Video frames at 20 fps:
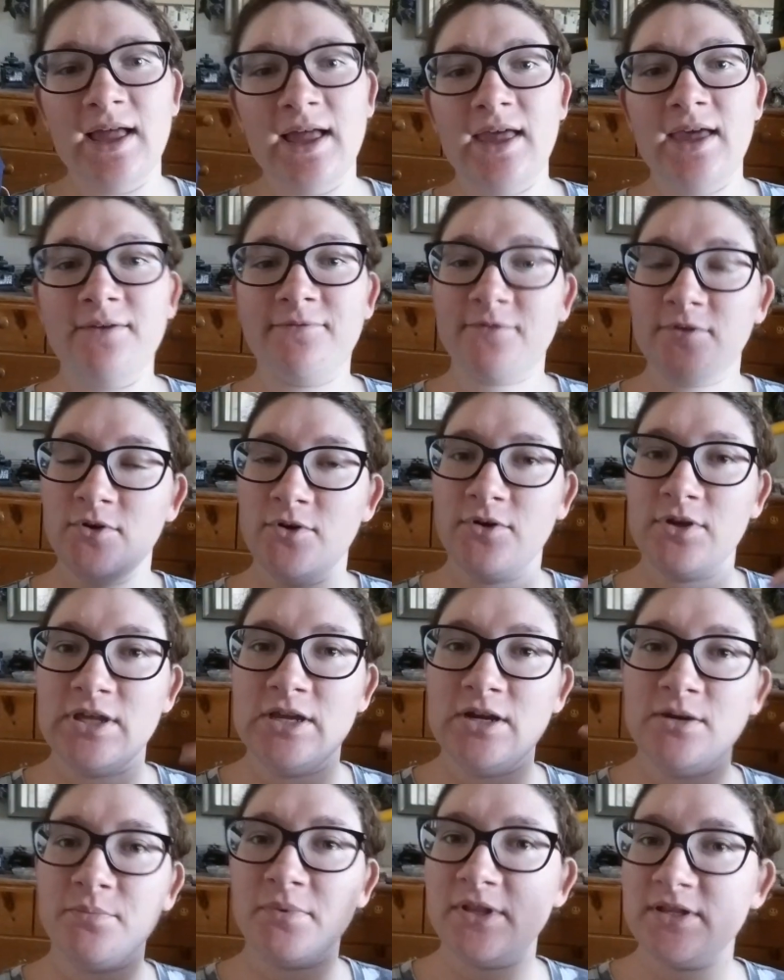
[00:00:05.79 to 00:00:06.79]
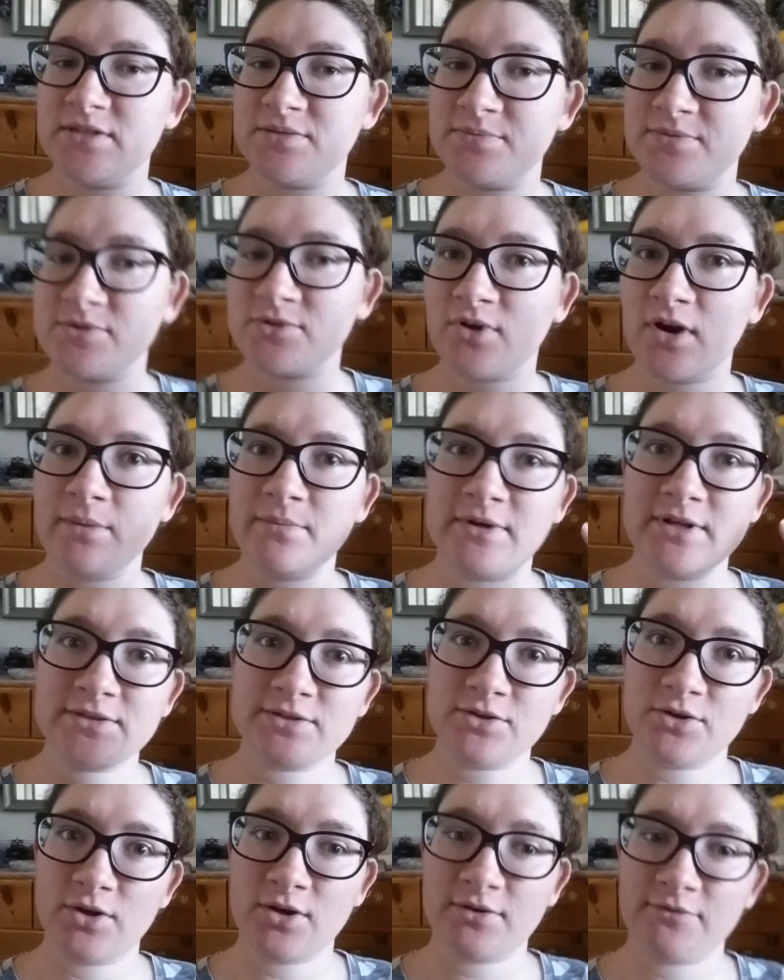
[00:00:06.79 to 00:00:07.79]
If you're new here, please subscribe and hit
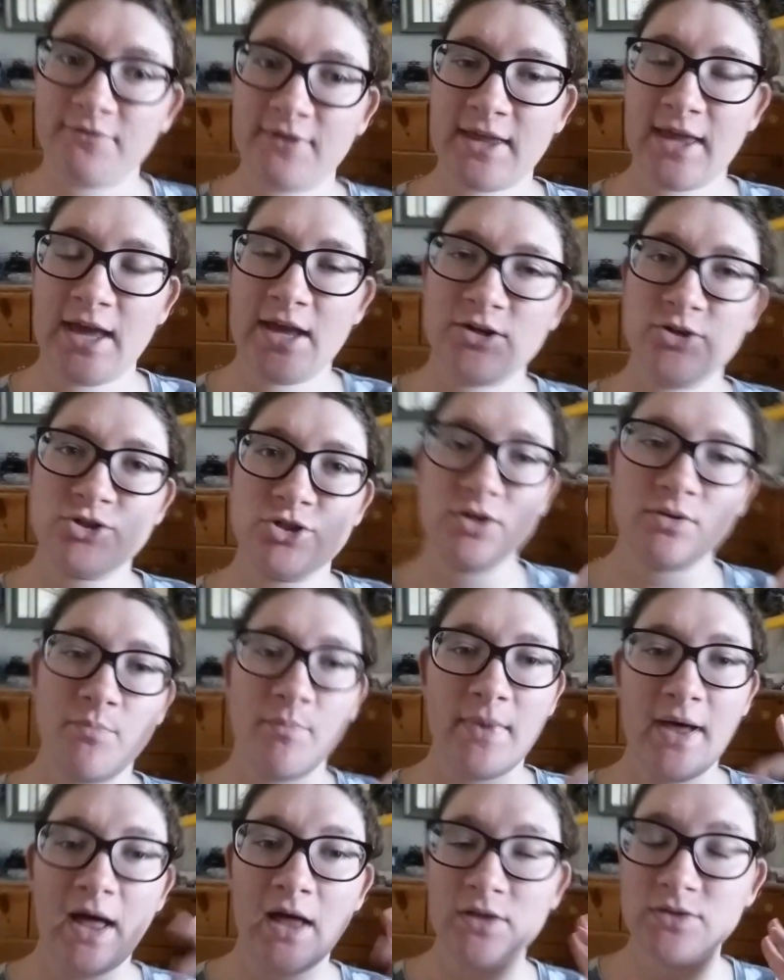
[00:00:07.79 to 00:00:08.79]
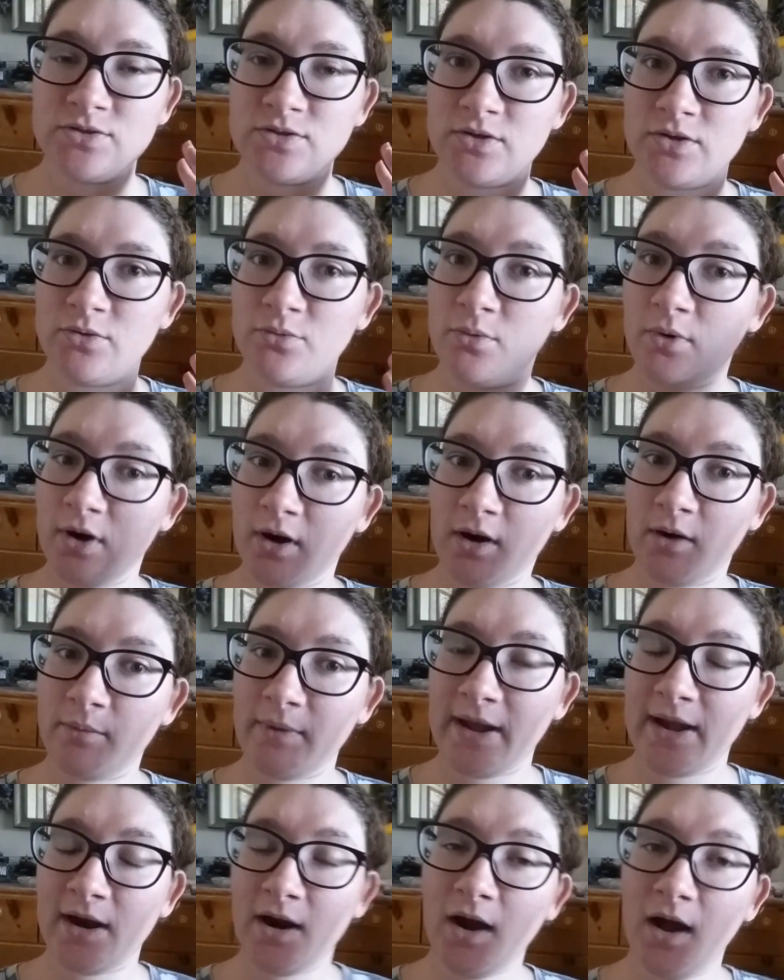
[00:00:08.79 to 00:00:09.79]
the notification bell so you are
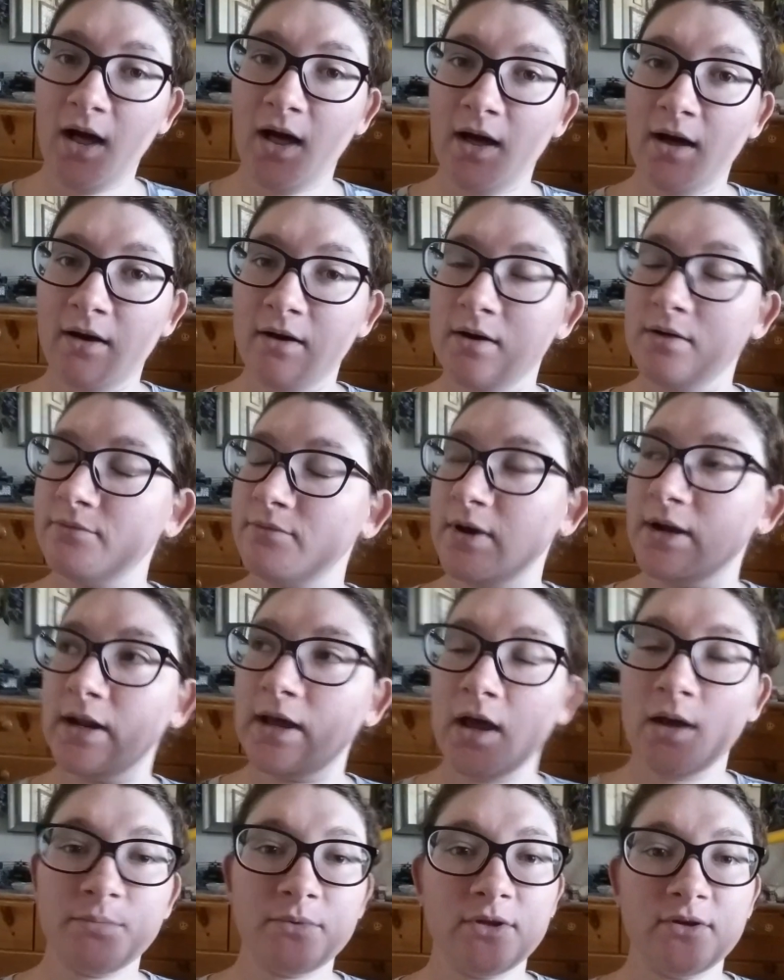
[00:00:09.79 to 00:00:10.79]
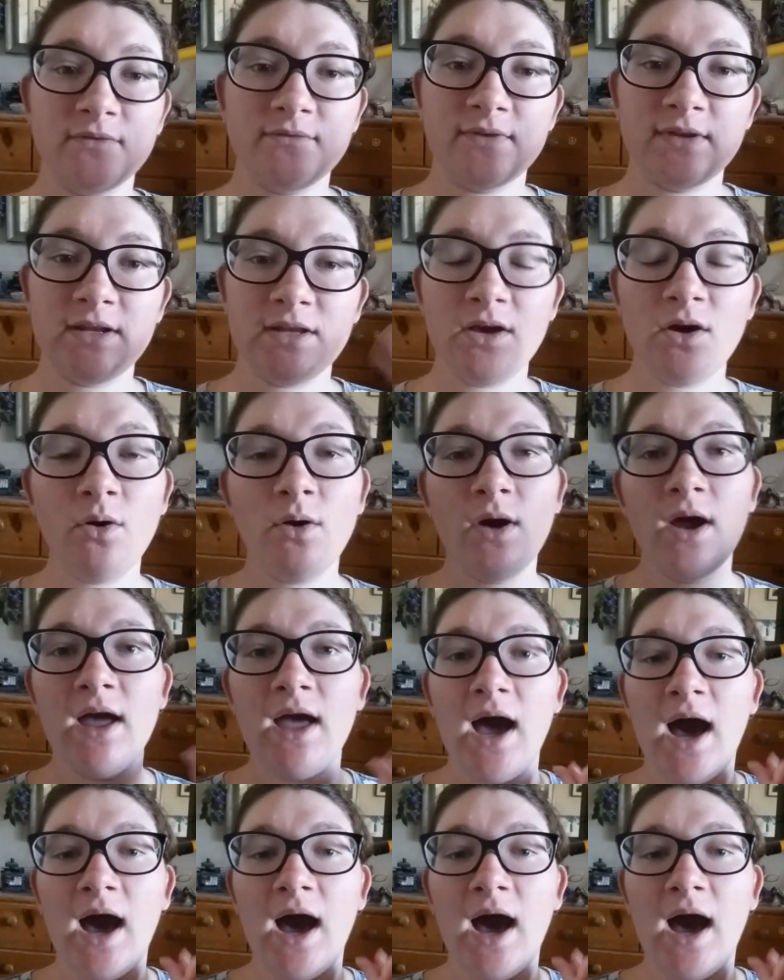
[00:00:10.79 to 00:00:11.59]
aware of when I upload a video.